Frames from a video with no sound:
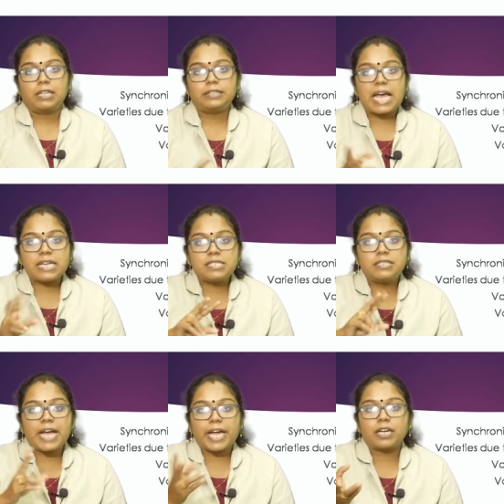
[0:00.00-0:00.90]
That
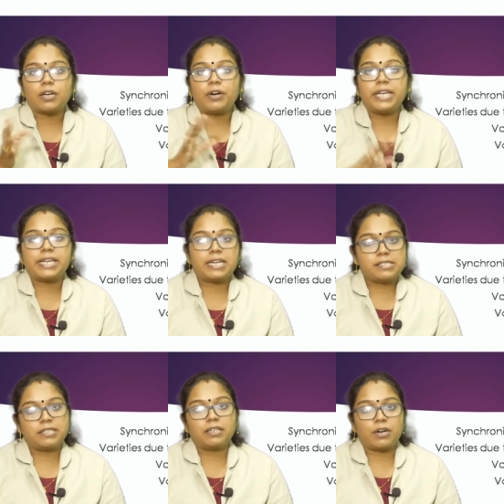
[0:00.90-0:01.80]
diachronic and
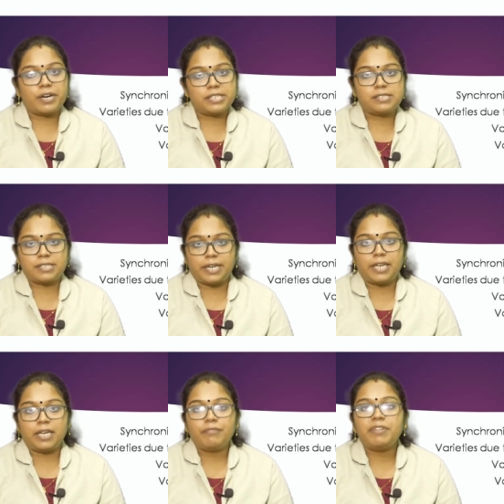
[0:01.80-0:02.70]
synchronic
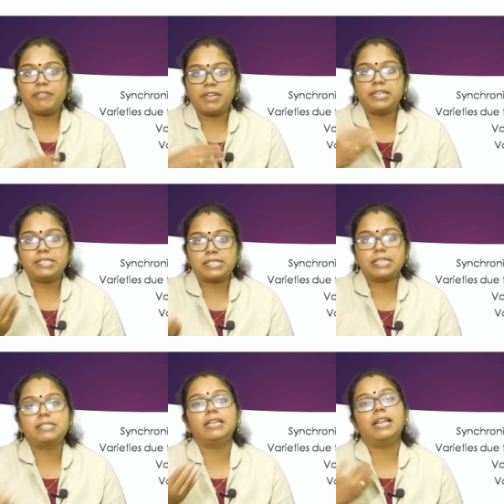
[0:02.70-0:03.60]
study we will
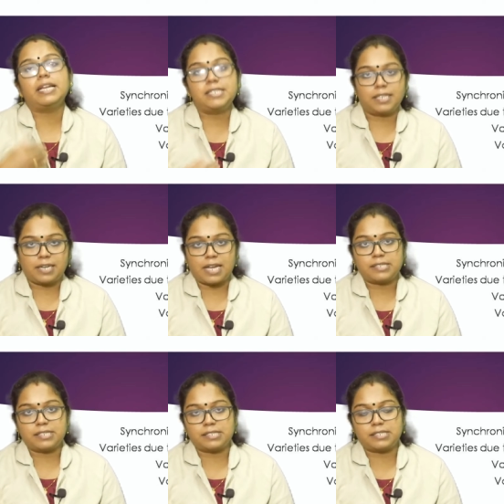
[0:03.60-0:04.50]
discuss in later
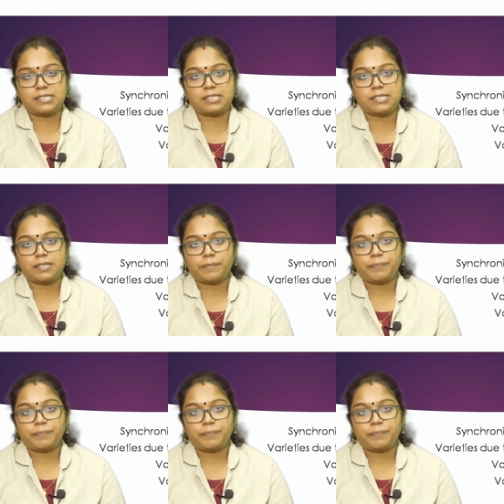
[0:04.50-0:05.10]
classes.